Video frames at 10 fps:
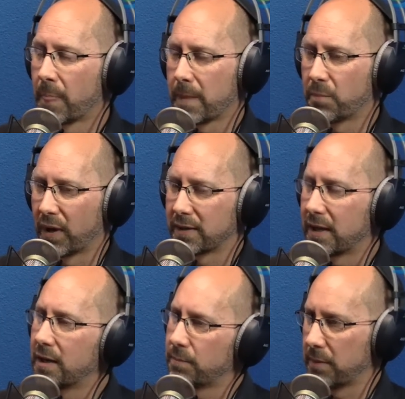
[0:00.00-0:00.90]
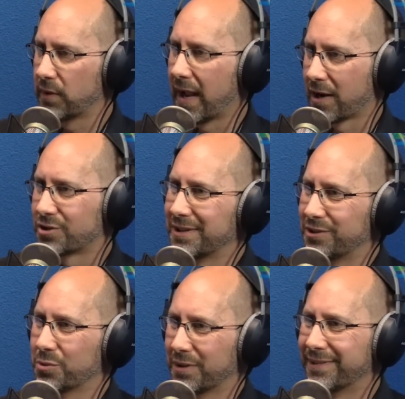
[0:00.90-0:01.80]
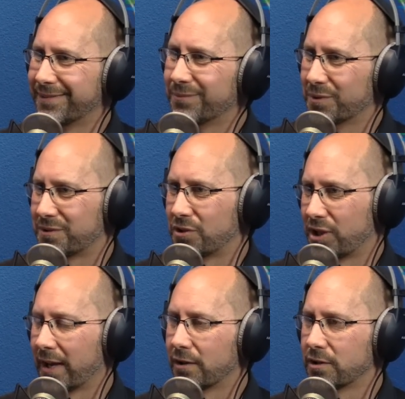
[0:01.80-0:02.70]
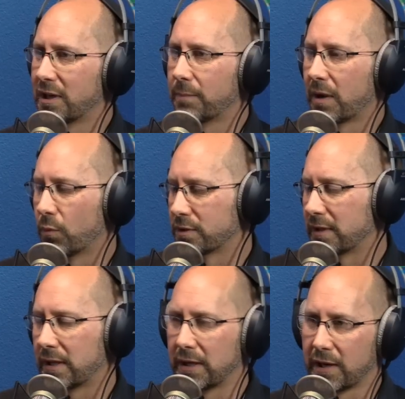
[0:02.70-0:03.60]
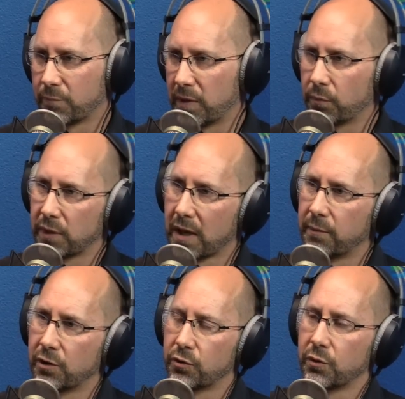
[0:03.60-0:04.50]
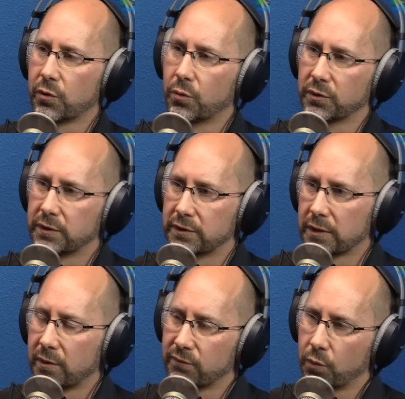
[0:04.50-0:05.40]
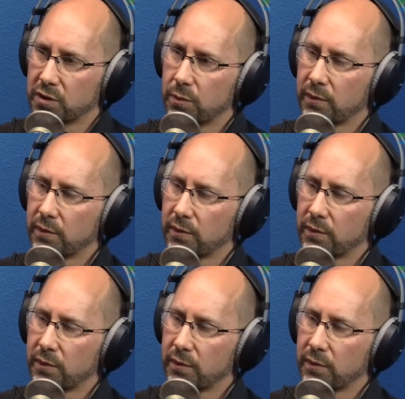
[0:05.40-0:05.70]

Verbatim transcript: but getting people to actually do it was the challenge, and eBay wasn't getting enough people to come in and do the courses. So unfortunately,